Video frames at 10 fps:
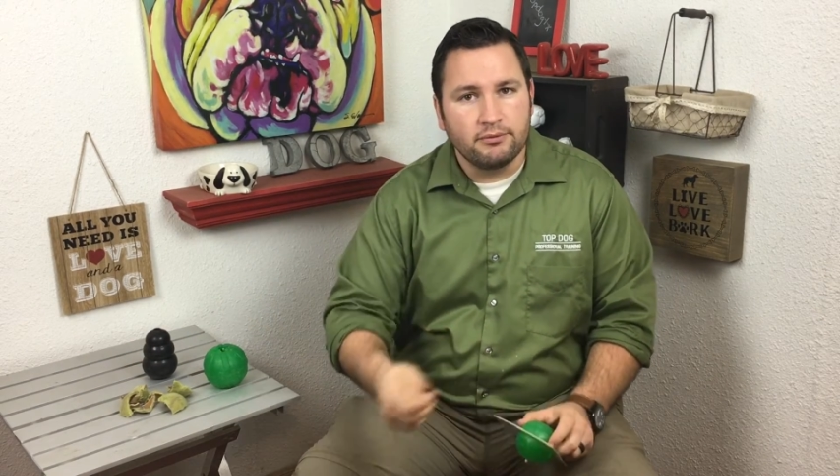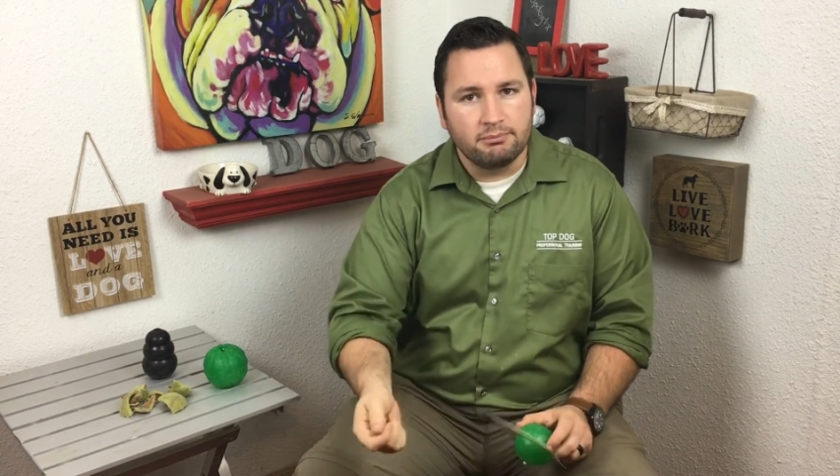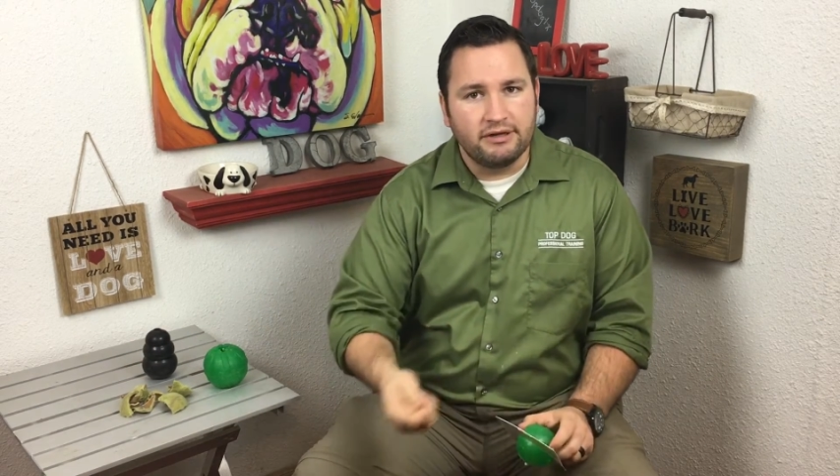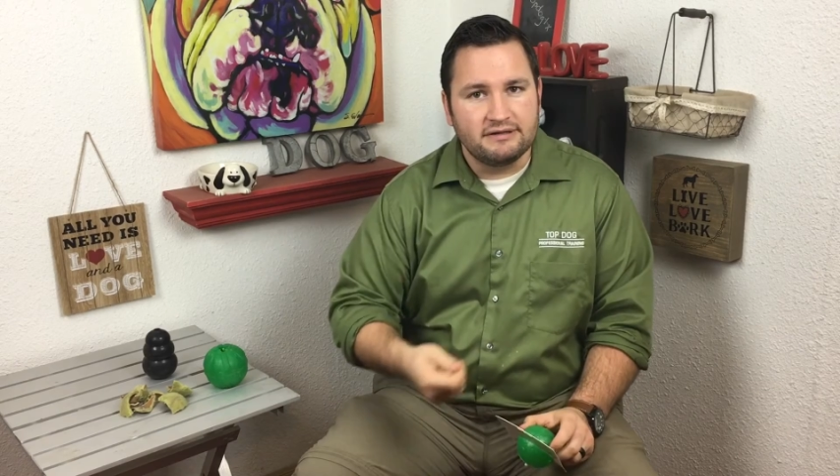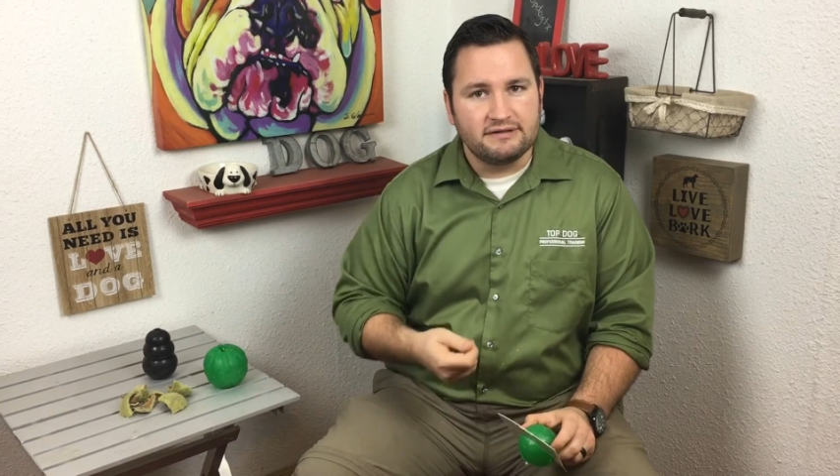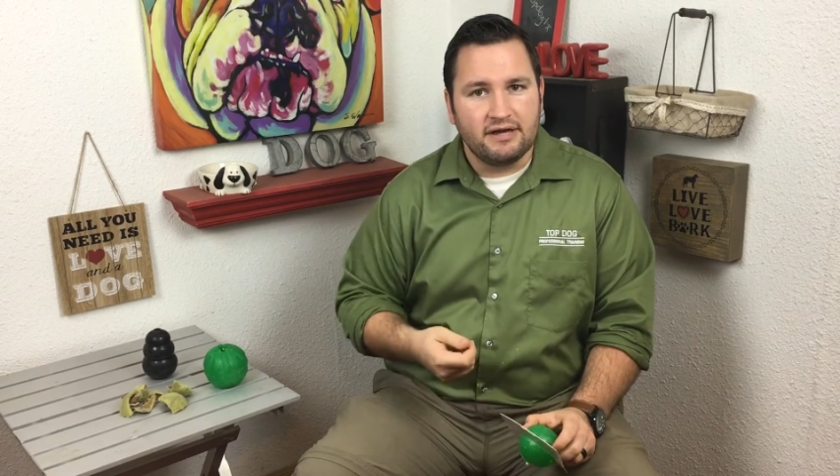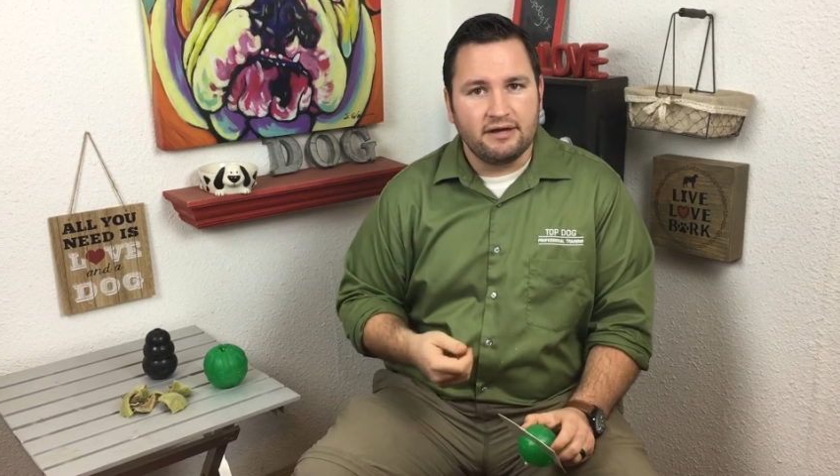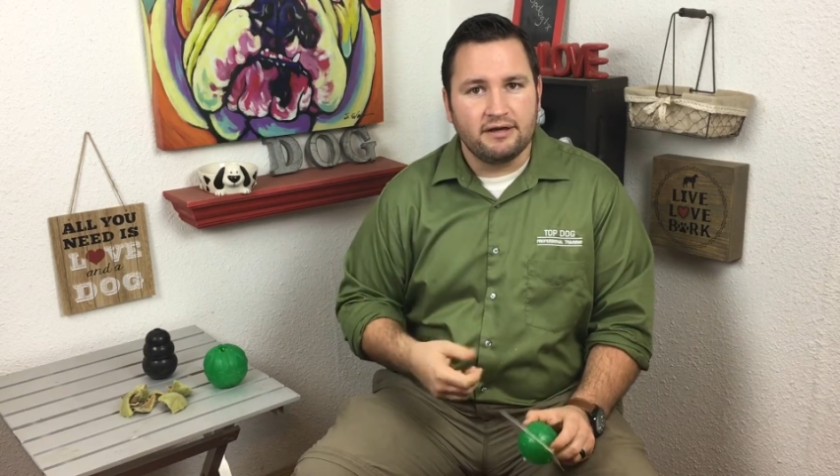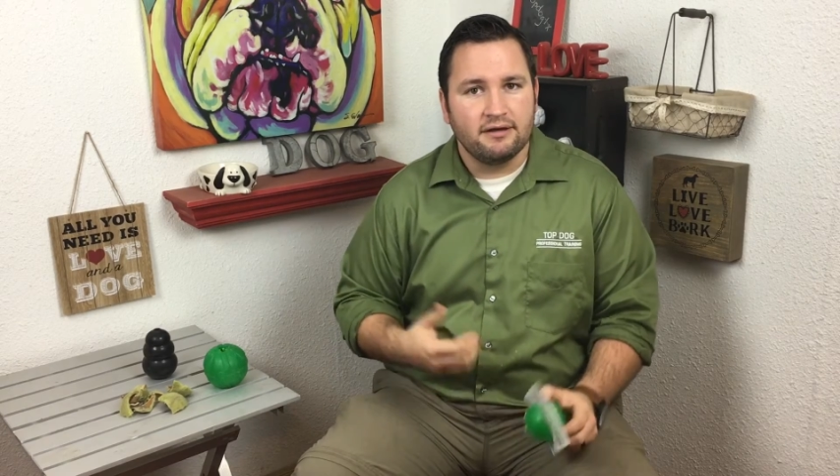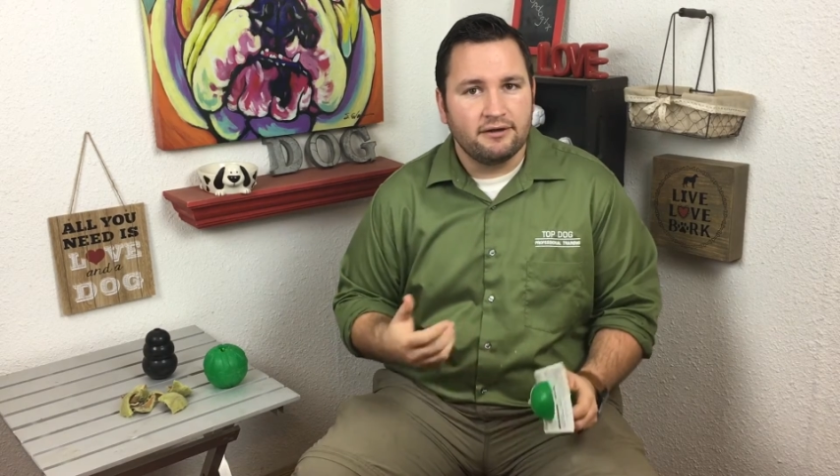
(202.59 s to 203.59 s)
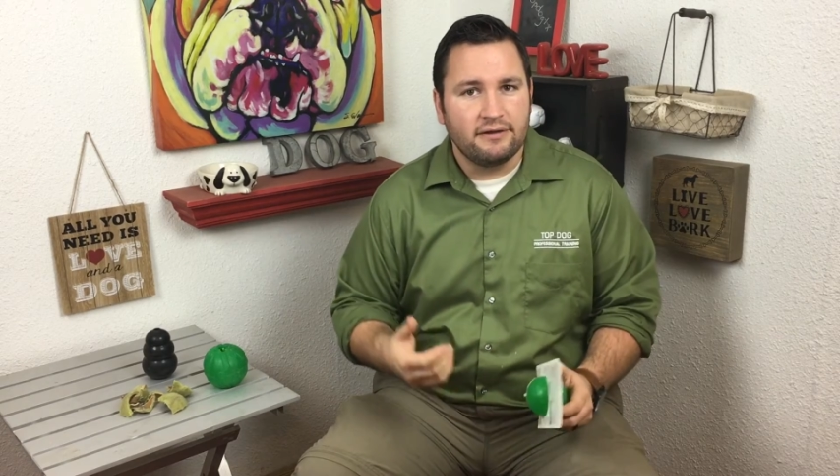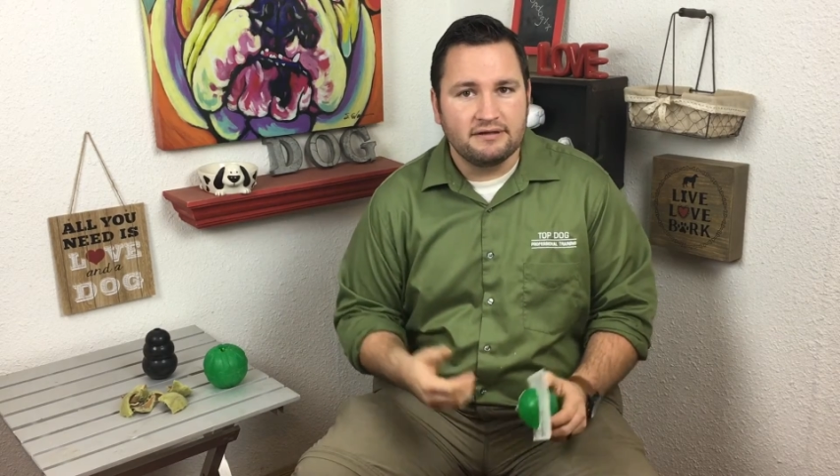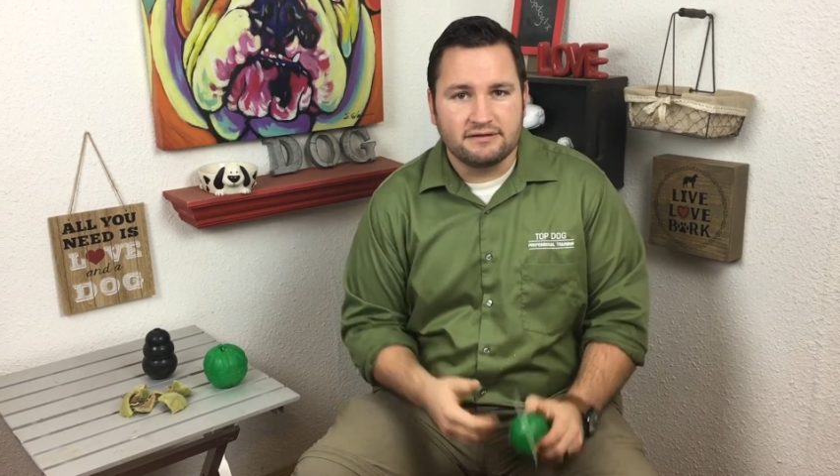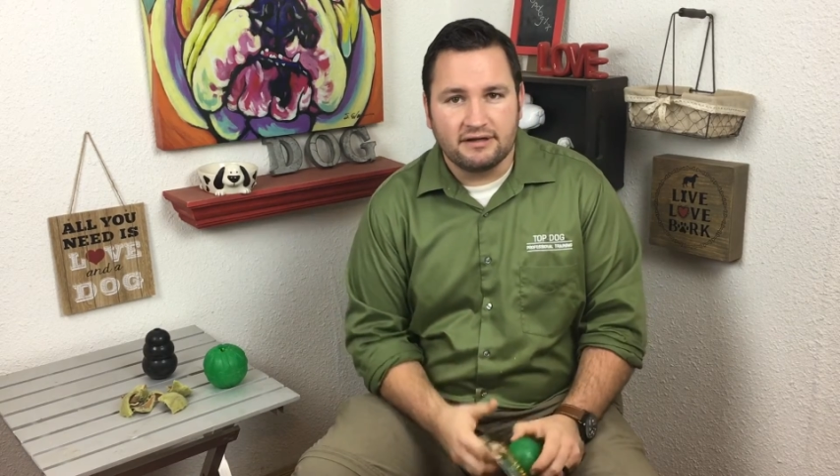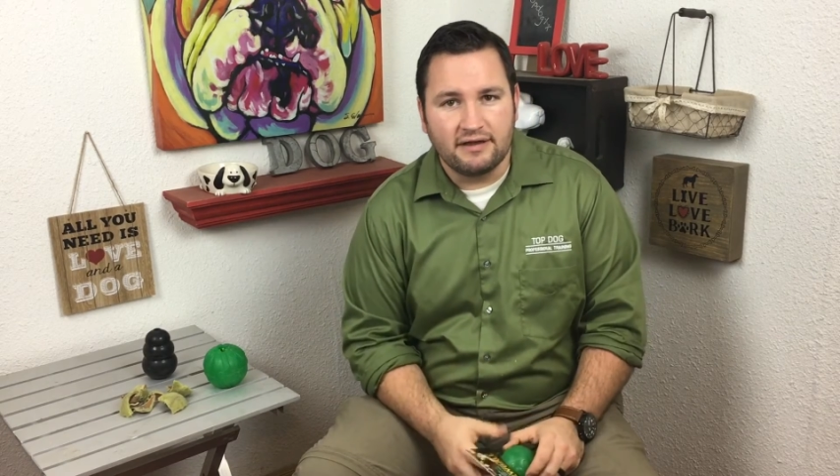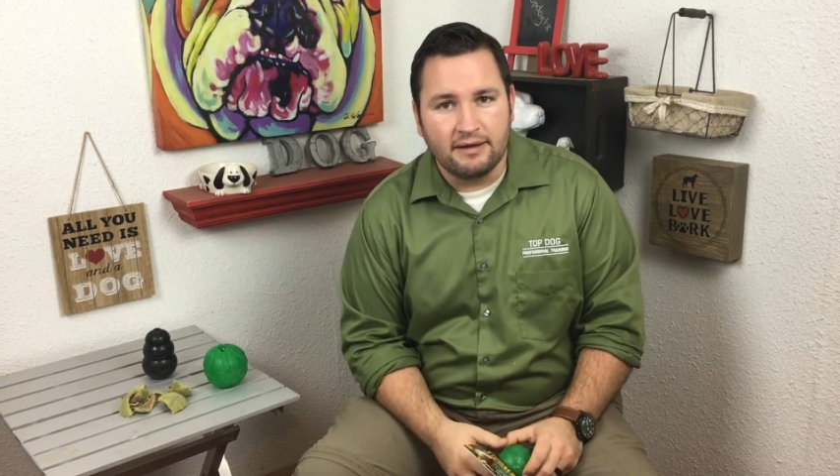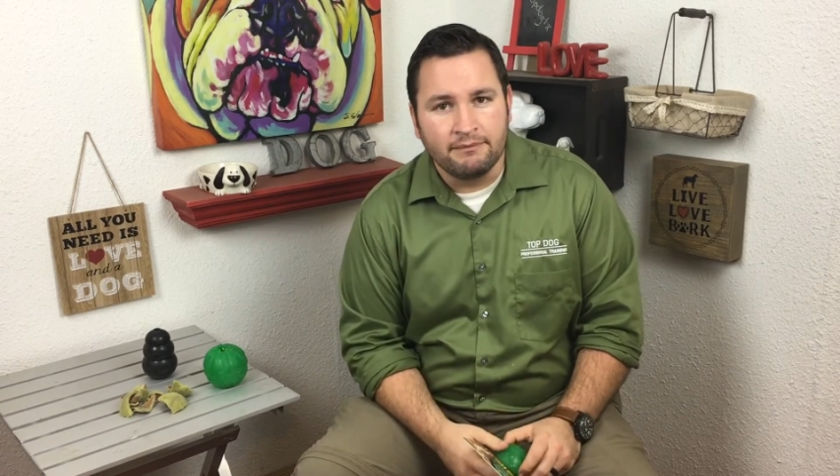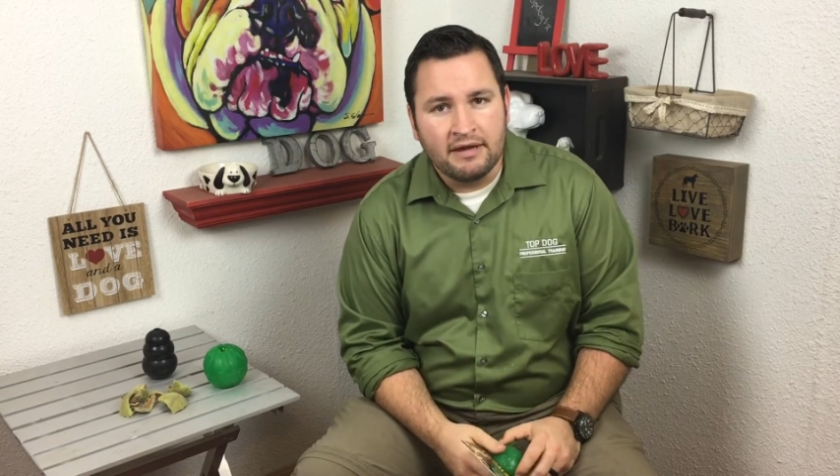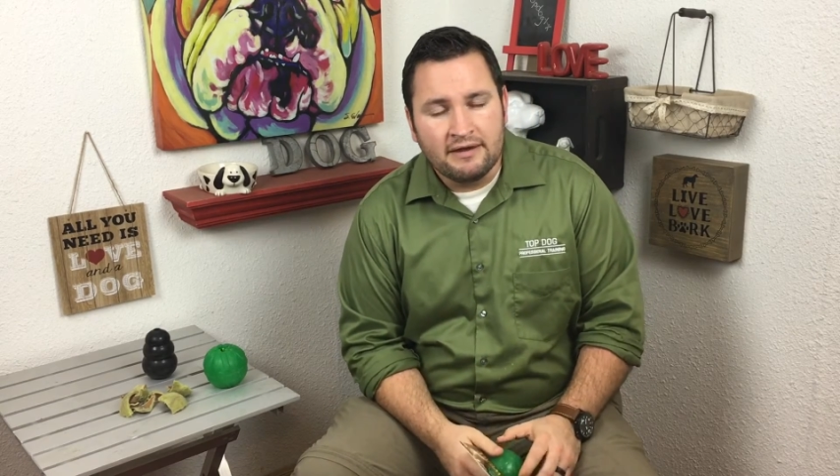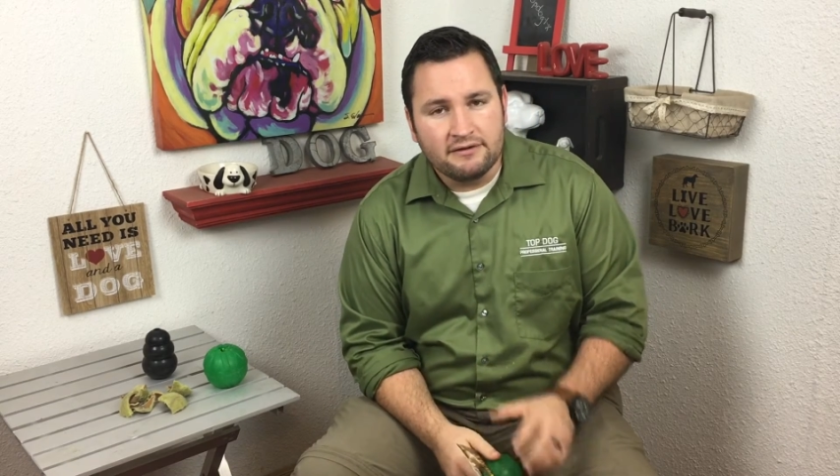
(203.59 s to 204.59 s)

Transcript: to play tug, things like that.